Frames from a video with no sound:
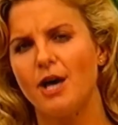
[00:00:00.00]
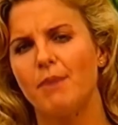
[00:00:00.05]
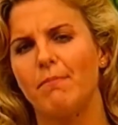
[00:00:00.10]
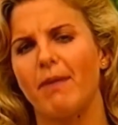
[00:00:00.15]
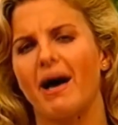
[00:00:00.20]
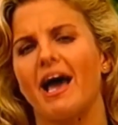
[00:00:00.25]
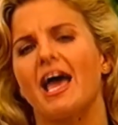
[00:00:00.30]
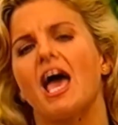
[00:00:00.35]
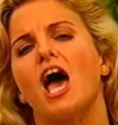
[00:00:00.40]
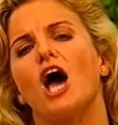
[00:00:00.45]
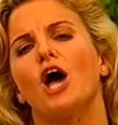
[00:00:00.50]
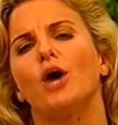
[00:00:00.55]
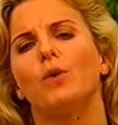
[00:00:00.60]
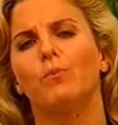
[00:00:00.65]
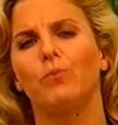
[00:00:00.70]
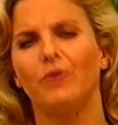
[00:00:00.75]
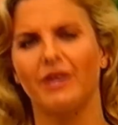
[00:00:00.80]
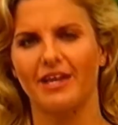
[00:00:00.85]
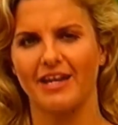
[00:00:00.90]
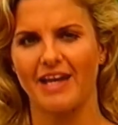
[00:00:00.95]
but I
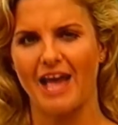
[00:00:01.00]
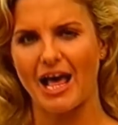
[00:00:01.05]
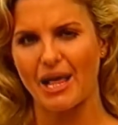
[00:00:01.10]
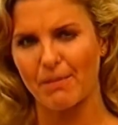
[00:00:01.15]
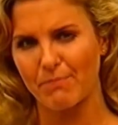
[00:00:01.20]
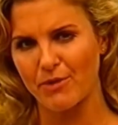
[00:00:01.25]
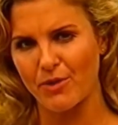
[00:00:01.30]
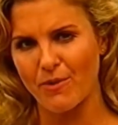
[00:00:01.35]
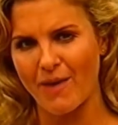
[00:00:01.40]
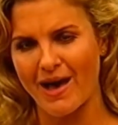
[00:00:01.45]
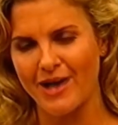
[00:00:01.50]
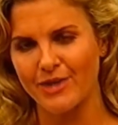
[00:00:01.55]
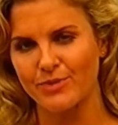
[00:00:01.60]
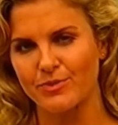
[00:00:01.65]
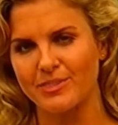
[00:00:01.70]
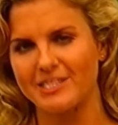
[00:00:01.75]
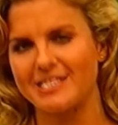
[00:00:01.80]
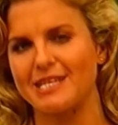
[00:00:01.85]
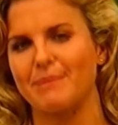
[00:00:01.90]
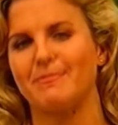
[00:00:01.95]
hope we can help you out
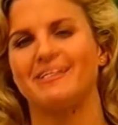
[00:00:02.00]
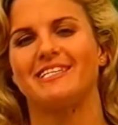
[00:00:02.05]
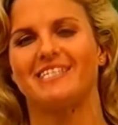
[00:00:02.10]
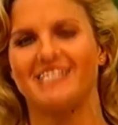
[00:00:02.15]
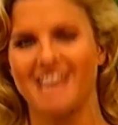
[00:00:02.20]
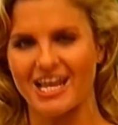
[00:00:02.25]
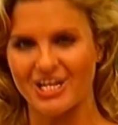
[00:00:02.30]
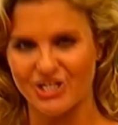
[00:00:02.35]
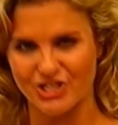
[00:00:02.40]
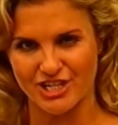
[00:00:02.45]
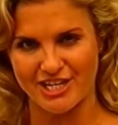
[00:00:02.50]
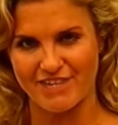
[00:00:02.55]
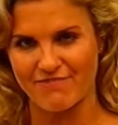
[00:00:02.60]
with some essential